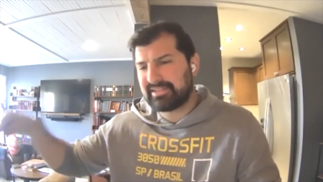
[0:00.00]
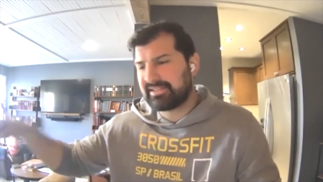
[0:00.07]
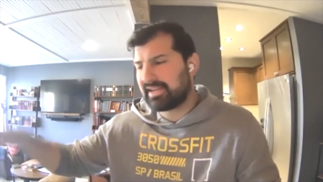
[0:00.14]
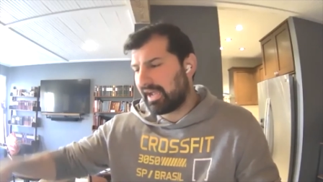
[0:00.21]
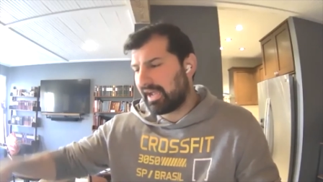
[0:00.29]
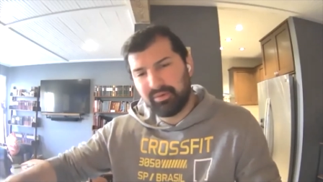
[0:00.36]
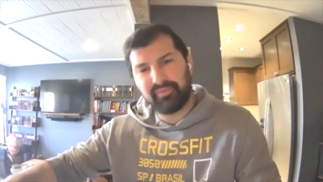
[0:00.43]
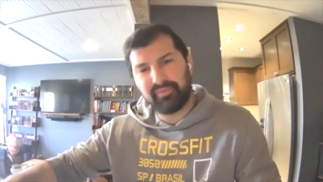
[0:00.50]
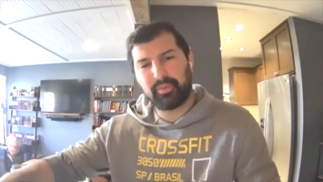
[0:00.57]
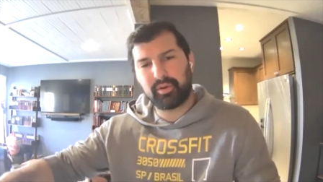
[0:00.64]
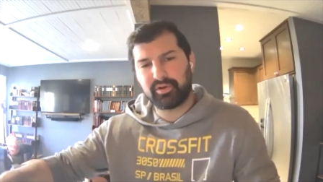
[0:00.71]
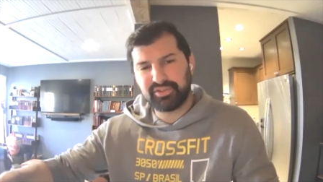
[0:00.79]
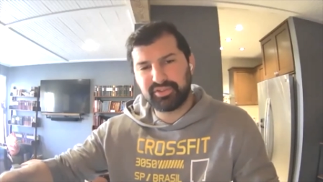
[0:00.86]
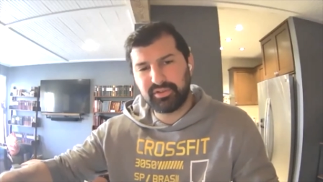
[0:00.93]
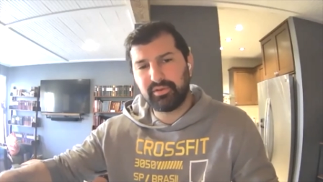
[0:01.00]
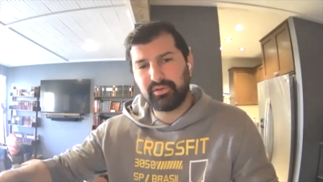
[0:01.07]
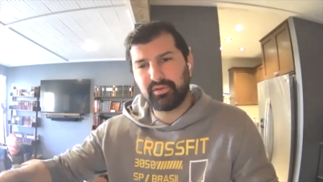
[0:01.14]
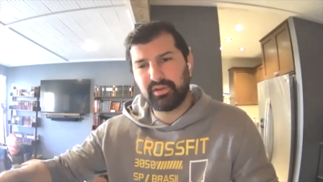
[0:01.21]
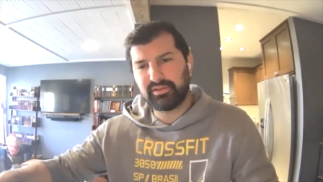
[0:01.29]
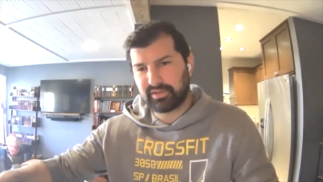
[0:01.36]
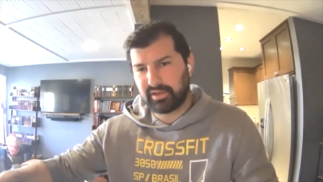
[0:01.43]
type of person
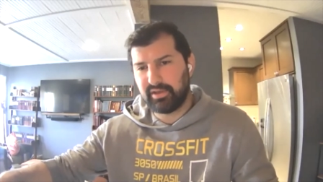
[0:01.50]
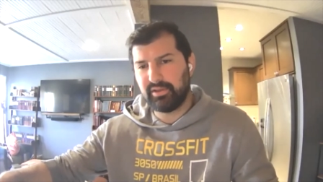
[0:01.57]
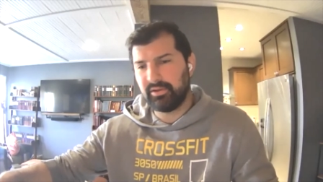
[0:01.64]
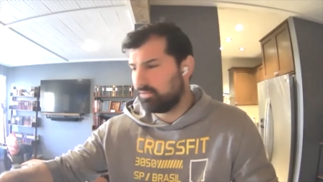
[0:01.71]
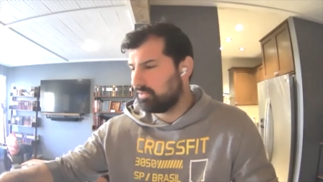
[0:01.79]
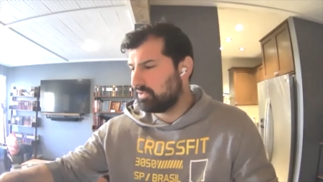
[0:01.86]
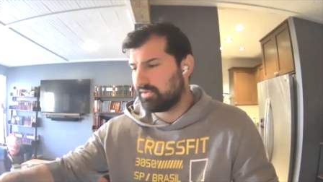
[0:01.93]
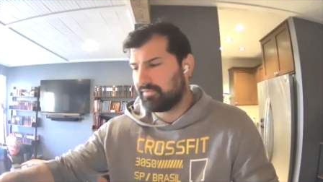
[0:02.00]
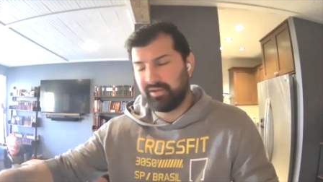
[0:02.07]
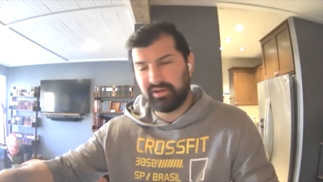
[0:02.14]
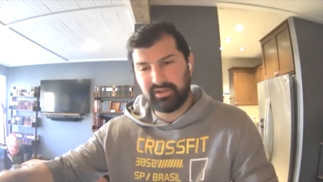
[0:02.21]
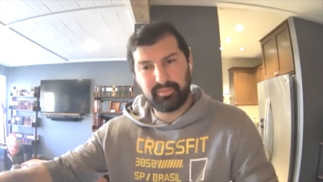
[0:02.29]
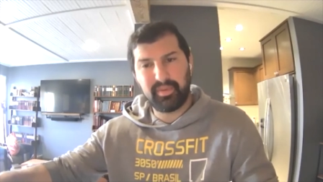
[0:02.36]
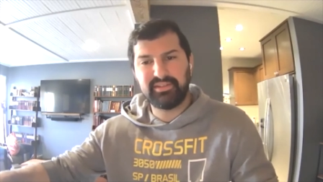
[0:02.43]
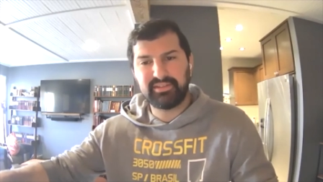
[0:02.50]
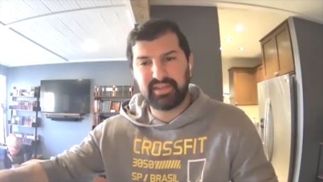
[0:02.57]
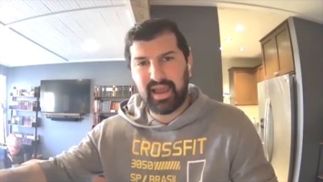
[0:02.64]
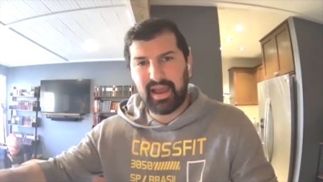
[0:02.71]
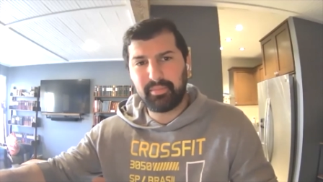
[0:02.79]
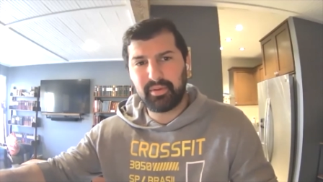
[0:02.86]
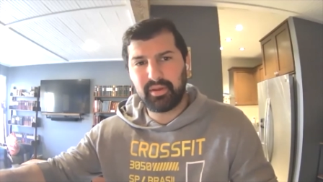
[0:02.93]
that's going to use a fitness-based
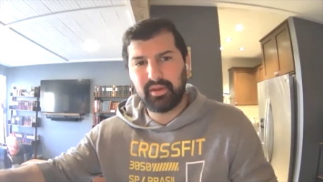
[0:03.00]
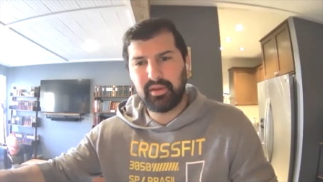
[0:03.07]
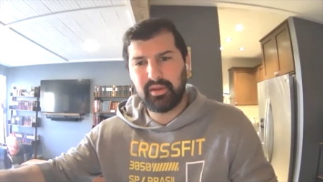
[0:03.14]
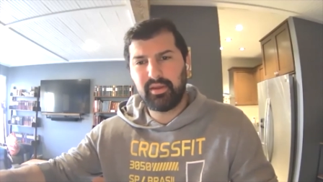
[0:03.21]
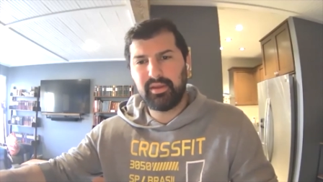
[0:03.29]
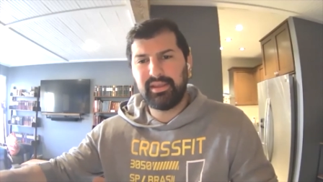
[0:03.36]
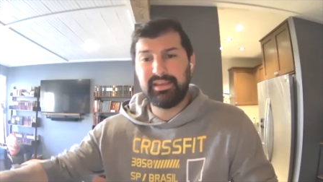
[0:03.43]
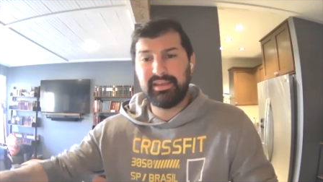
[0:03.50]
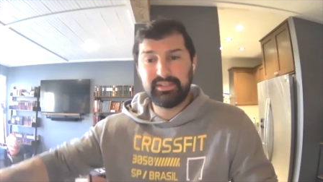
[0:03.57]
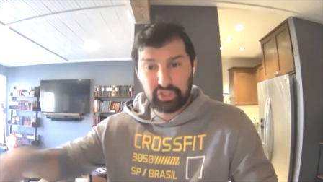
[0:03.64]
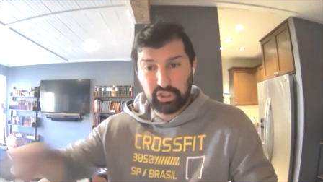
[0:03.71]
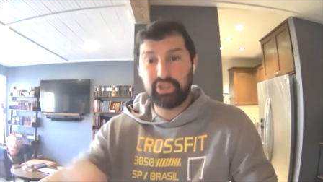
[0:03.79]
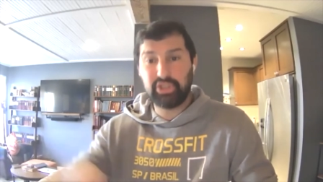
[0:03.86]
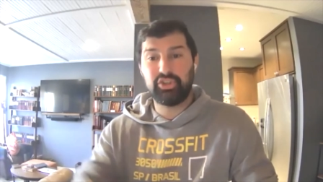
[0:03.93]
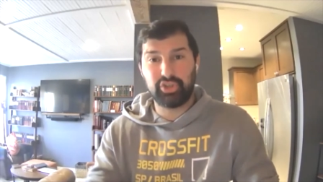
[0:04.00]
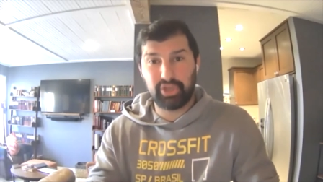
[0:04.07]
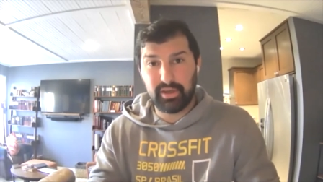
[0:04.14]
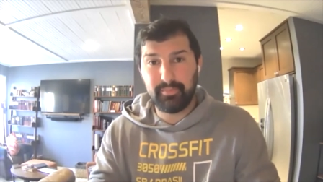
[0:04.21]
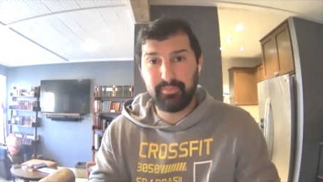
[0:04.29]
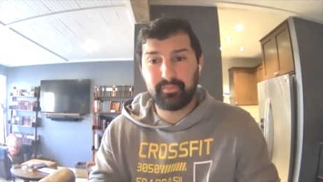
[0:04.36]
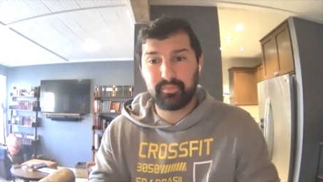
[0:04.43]
app into the
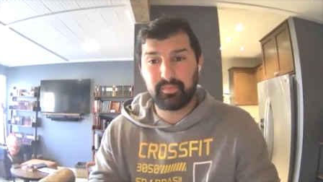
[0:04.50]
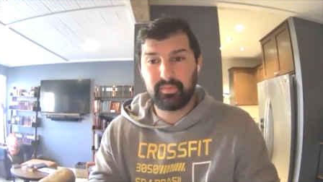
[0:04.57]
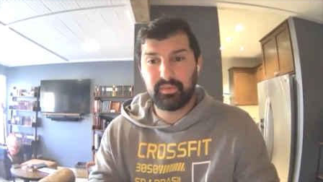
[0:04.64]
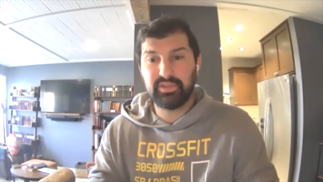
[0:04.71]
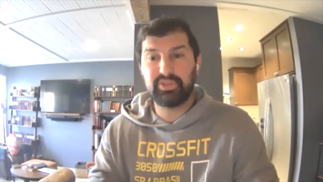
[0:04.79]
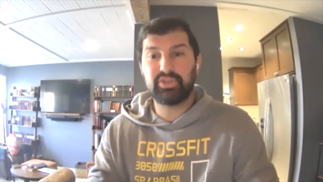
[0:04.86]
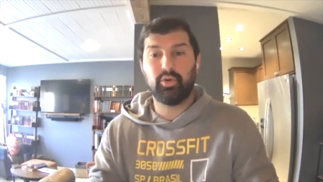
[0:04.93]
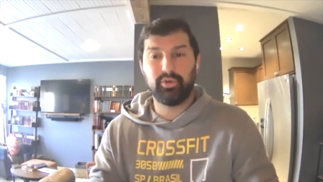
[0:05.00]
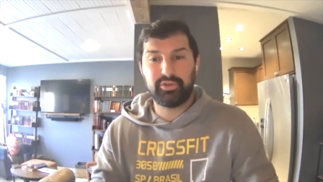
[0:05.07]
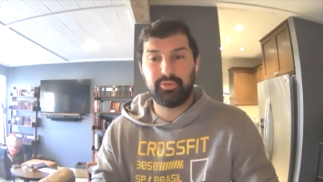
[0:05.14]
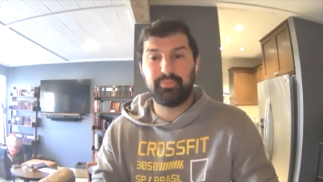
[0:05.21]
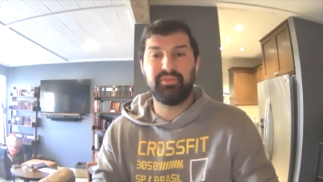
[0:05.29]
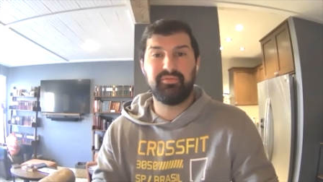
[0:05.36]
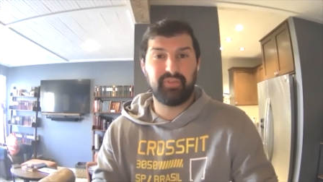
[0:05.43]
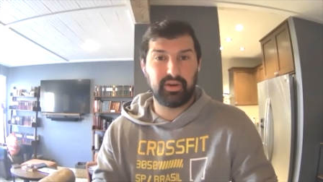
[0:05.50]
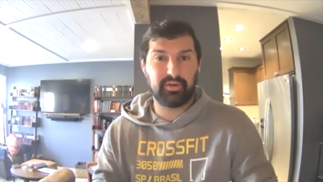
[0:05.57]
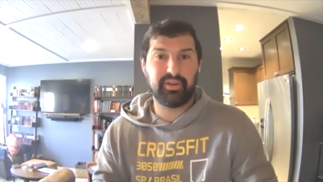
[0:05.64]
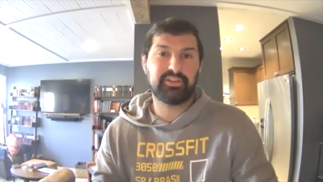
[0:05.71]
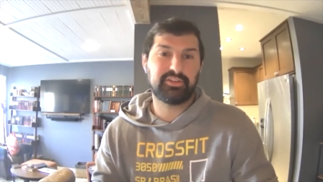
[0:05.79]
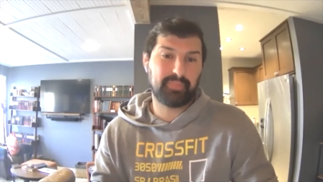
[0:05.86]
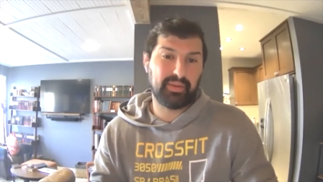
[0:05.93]
gym is going to be very
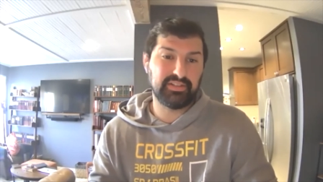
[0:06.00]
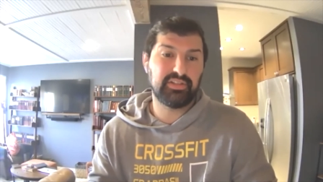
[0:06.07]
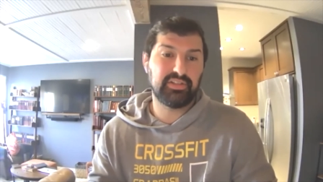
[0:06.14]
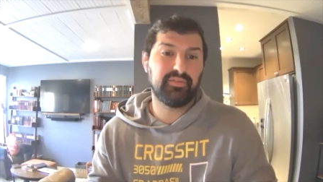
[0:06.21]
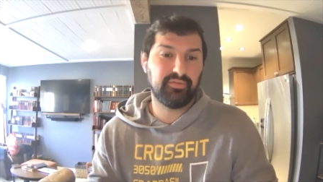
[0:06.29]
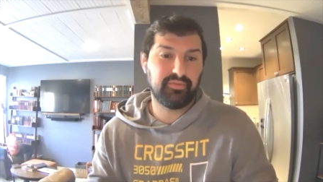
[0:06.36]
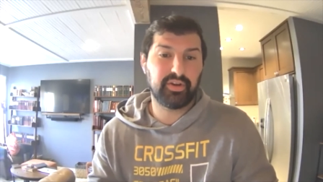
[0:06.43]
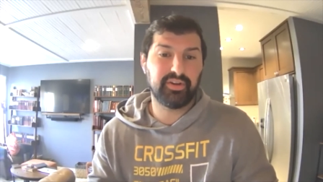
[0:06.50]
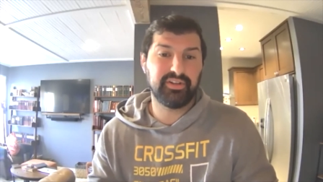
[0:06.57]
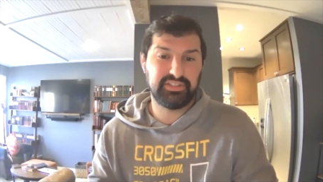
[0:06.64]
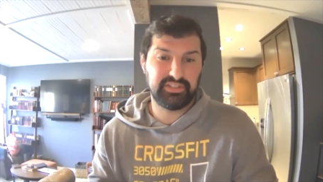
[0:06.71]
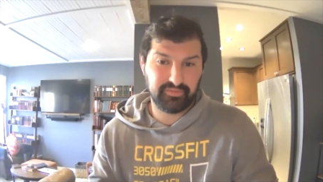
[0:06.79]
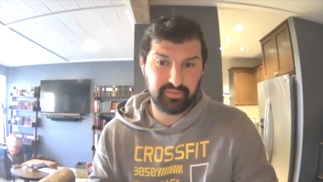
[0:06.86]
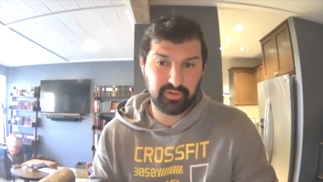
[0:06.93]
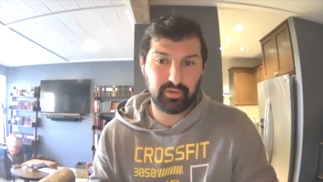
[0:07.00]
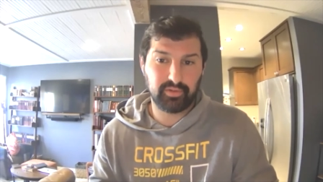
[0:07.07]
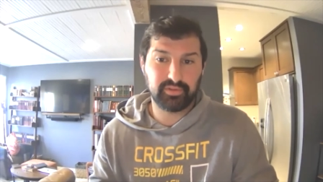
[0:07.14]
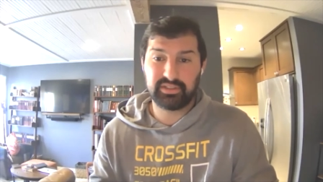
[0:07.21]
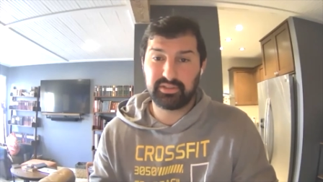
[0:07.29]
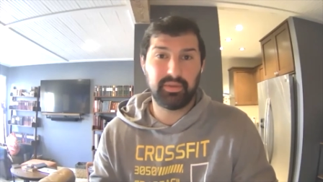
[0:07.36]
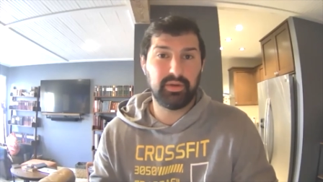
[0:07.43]
expensive and very difficult.
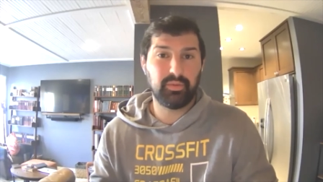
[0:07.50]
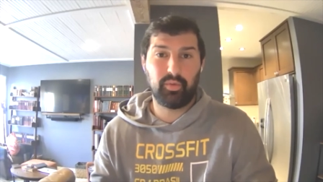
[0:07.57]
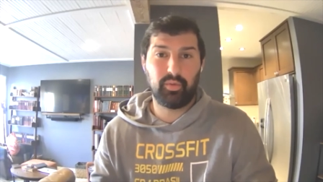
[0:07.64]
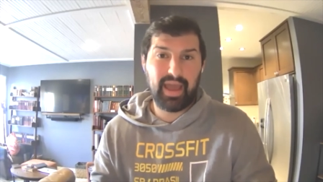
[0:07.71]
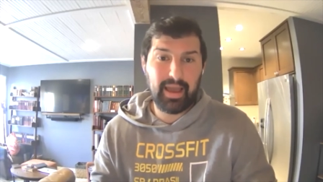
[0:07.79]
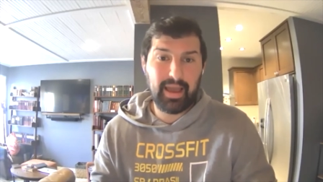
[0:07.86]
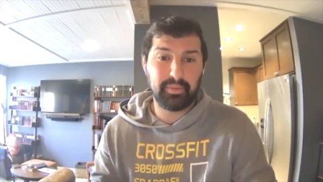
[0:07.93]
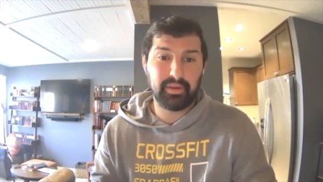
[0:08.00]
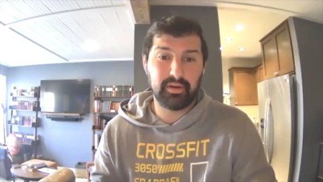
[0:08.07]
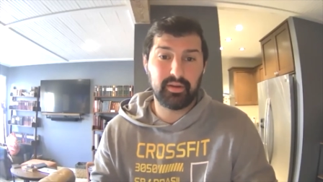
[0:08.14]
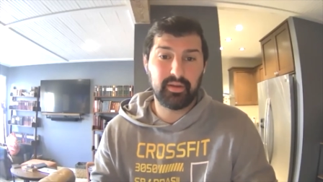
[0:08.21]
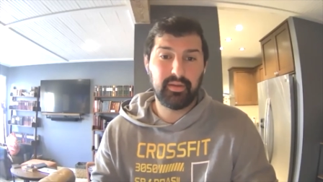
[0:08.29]
Doesn't mean it won't happen,